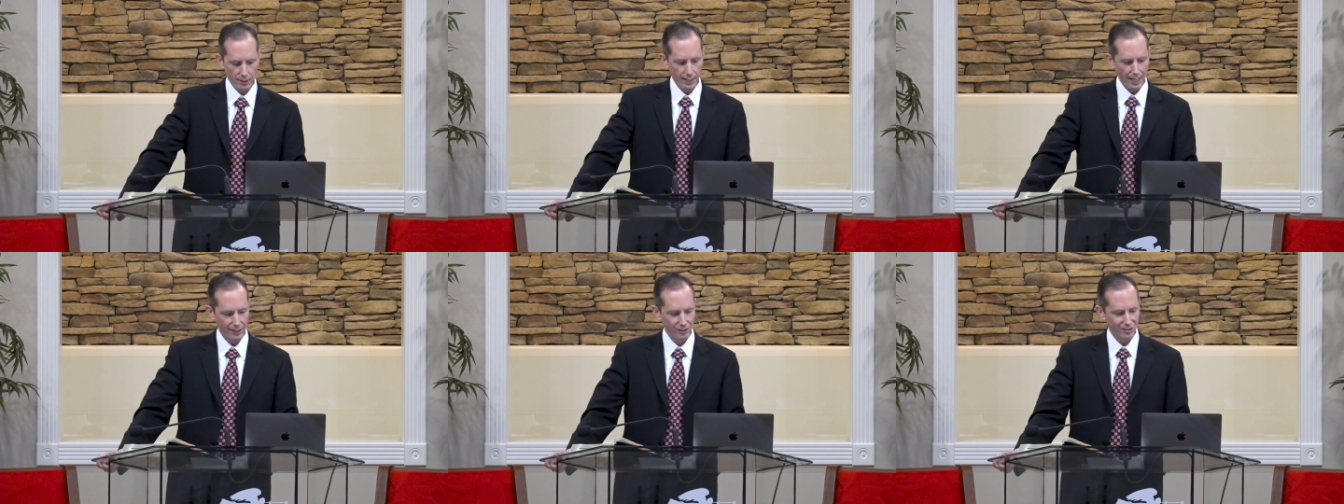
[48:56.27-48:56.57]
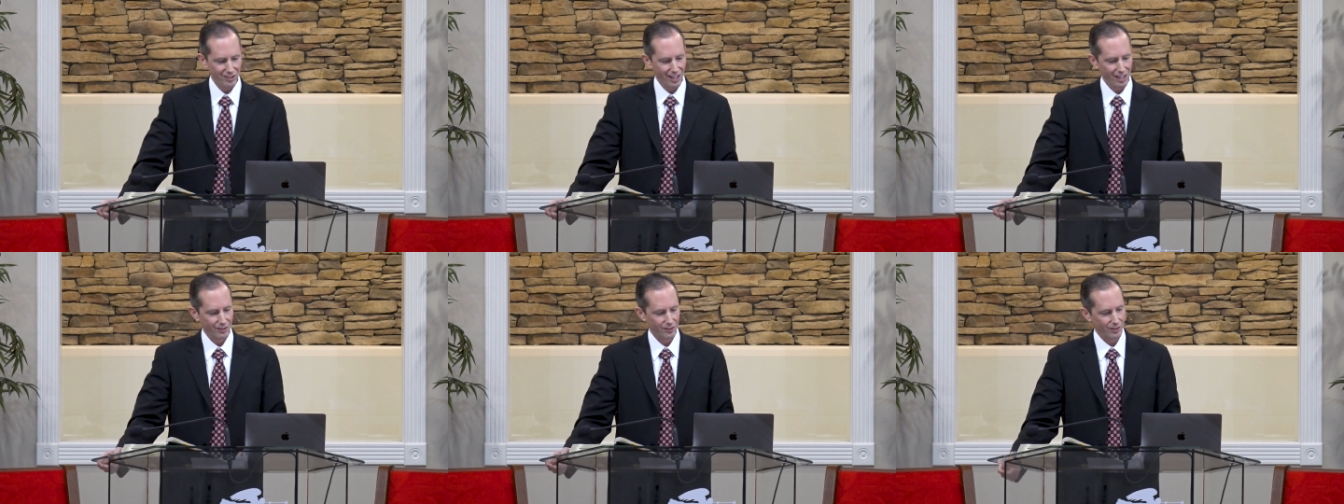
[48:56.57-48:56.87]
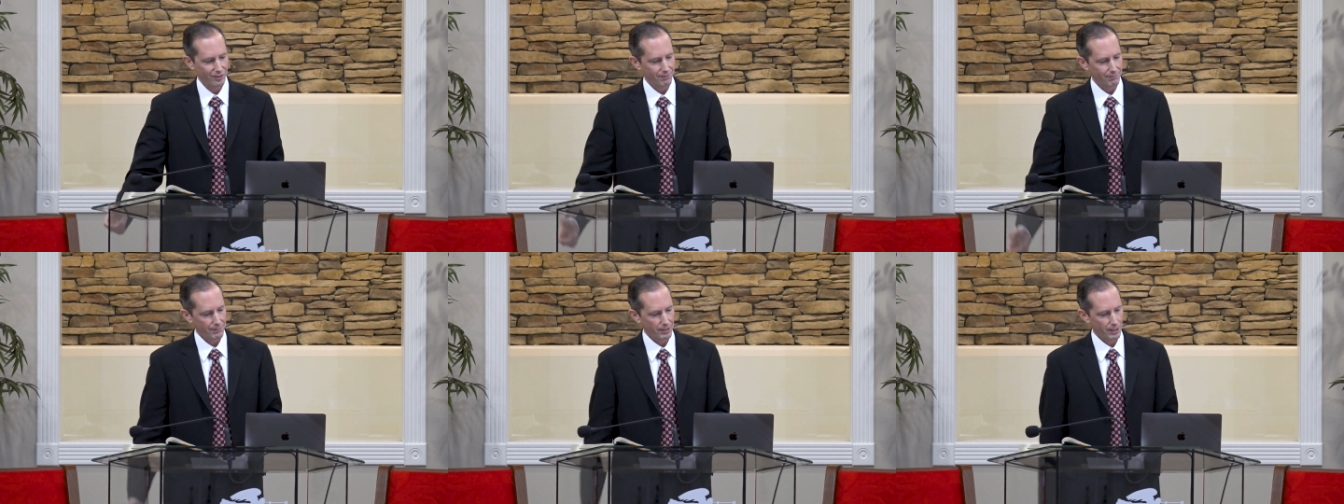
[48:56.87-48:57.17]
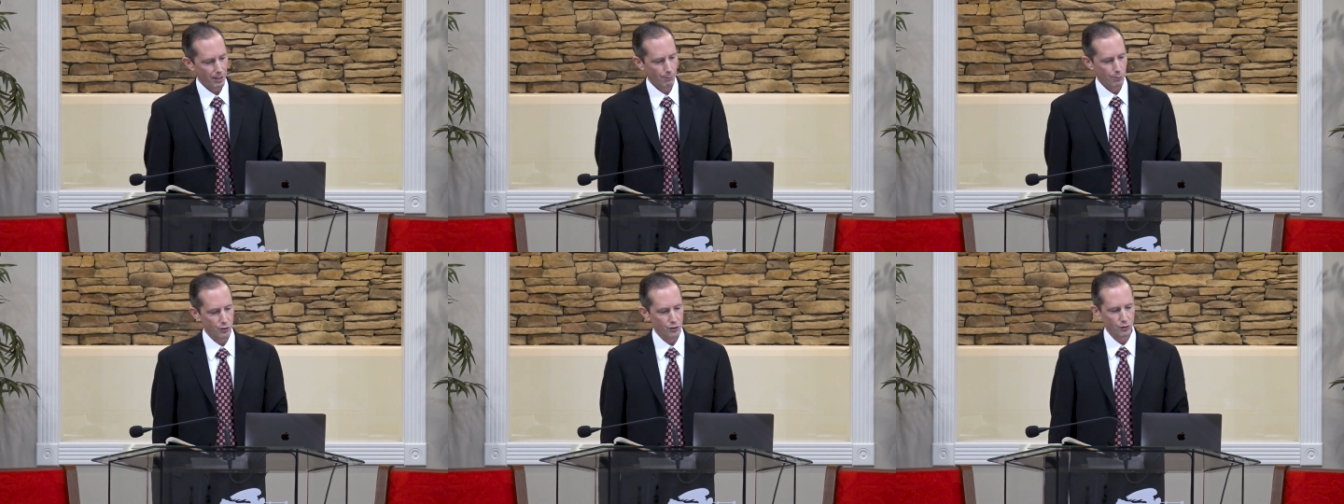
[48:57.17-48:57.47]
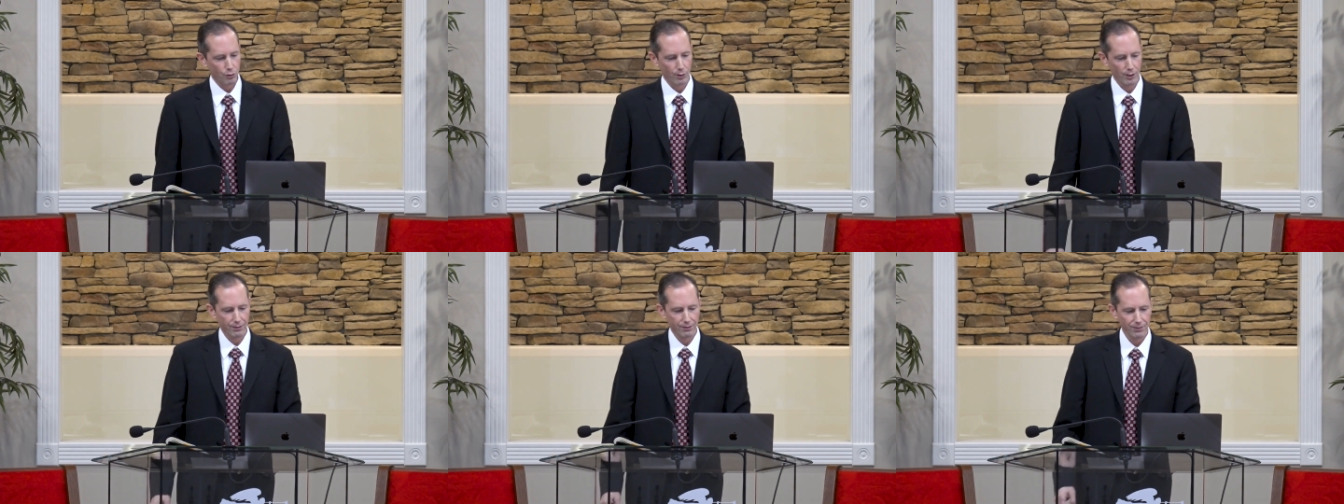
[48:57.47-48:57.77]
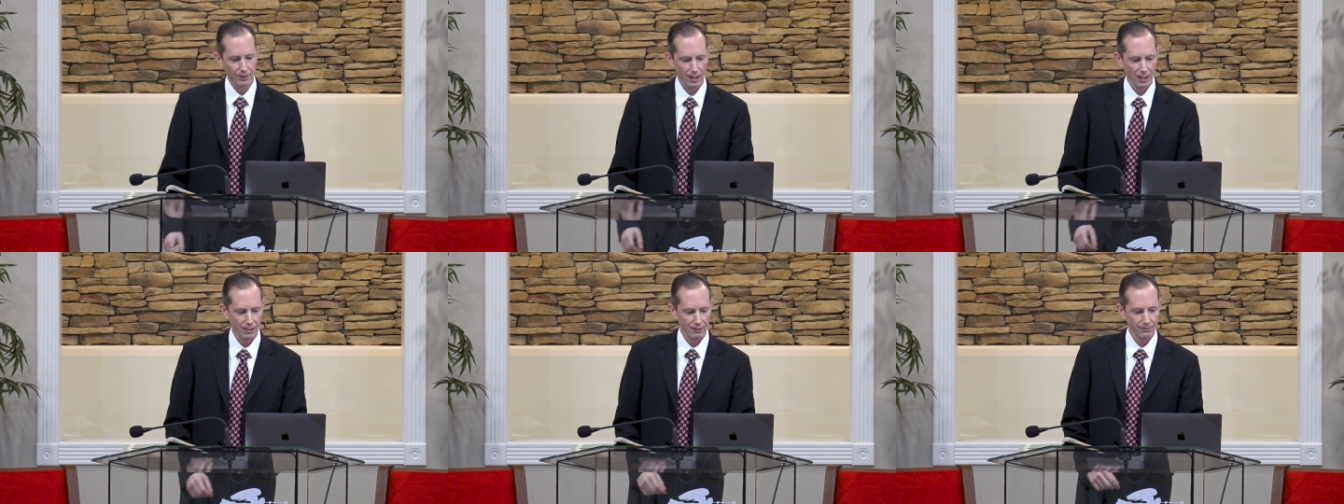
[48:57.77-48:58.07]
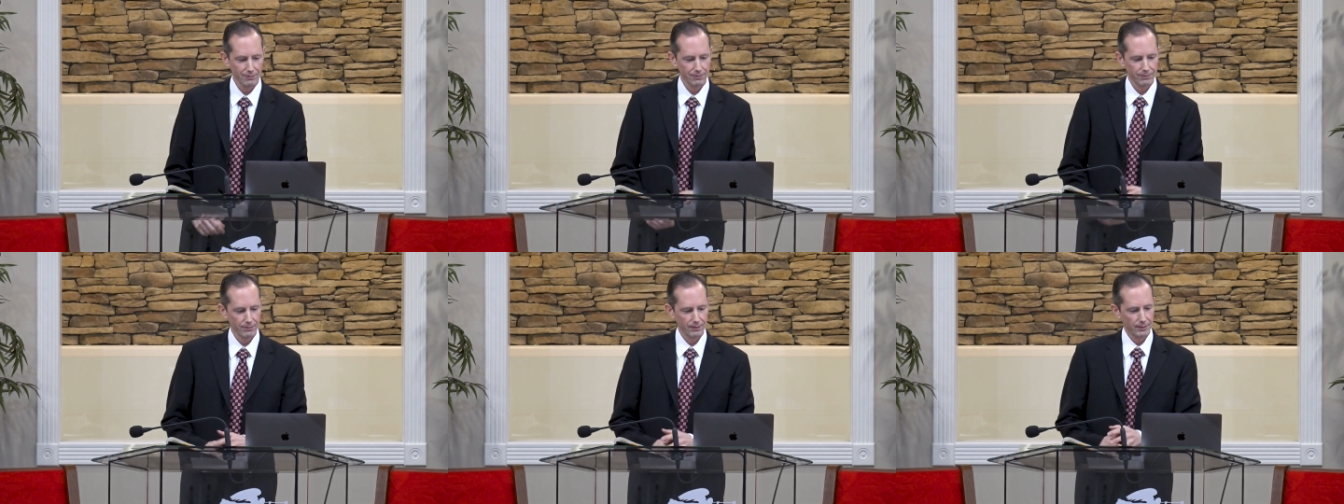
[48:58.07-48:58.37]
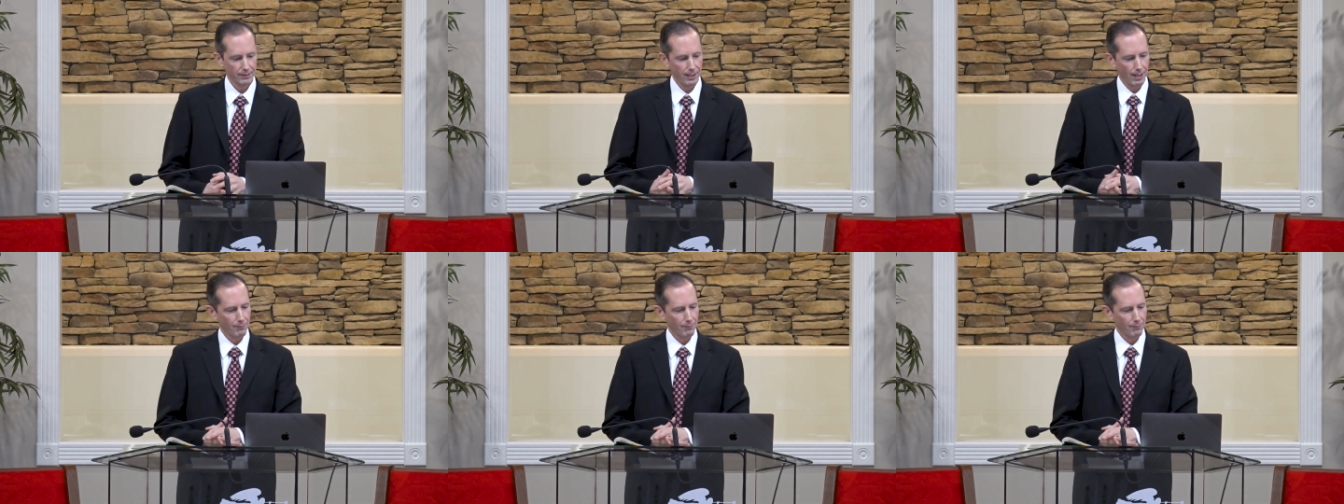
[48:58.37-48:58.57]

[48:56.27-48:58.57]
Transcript: Next lesson, Numbers 25.